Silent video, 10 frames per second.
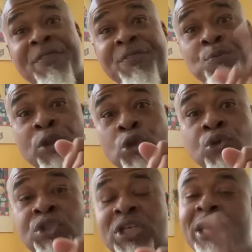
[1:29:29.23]
When you
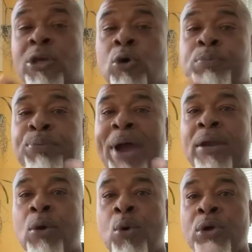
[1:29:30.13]
see those bright
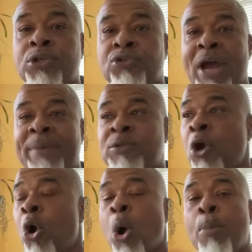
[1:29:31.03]
orange stripes
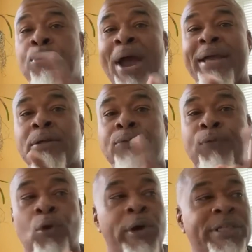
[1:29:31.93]
or bright
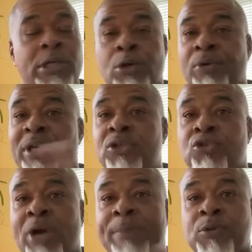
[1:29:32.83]
fluorescent green
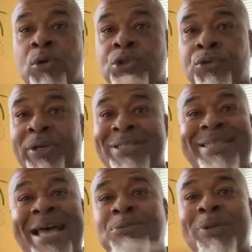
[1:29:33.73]
stripes on trees,
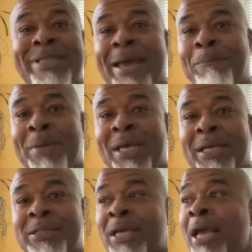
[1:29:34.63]
that's what that
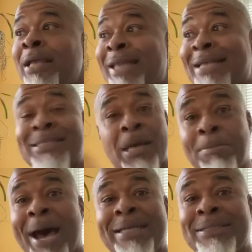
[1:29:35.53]
means. That's
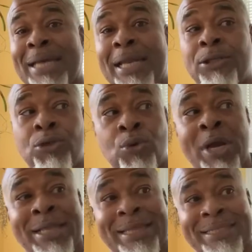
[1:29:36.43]
somebody telling you
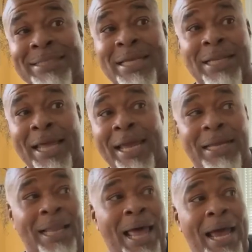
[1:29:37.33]
this is a
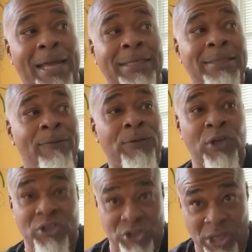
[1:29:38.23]
landline
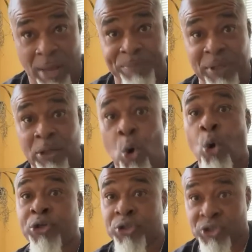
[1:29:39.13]
to something
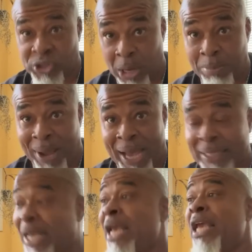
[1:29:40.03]
or to somebody.
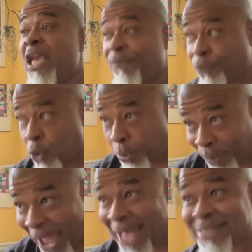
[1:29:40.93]
If you
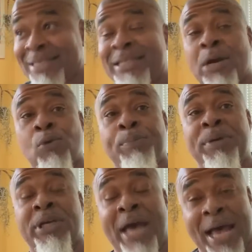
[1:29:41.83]
pass it, there will
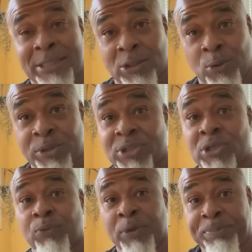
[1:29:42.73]
be consequences
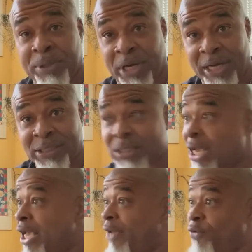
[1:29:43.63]
and repercussions.
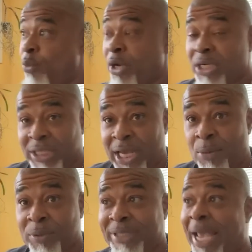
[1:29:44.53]
If you want to deal
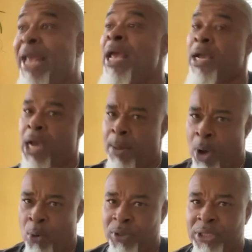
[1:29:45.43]
with that, come
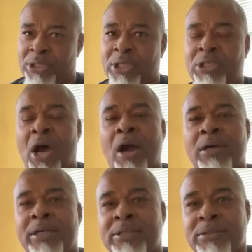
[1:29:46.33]
on into the
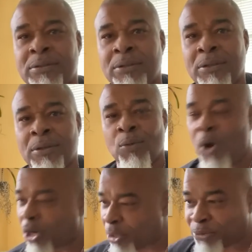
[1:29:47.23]
darkness.
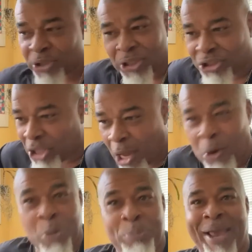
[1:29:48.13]
Welcome to the
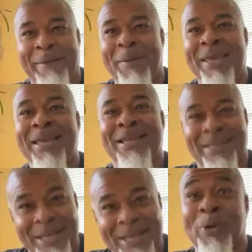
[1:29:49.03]
jungle, baby.
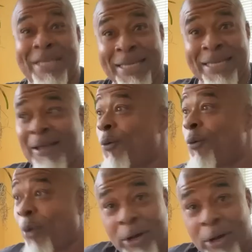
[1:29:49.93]
Literally,
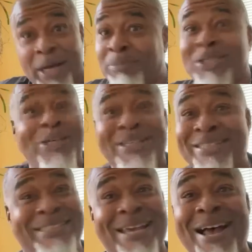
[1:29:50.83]
welcome to
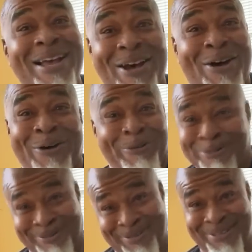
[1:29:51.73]
the jungle.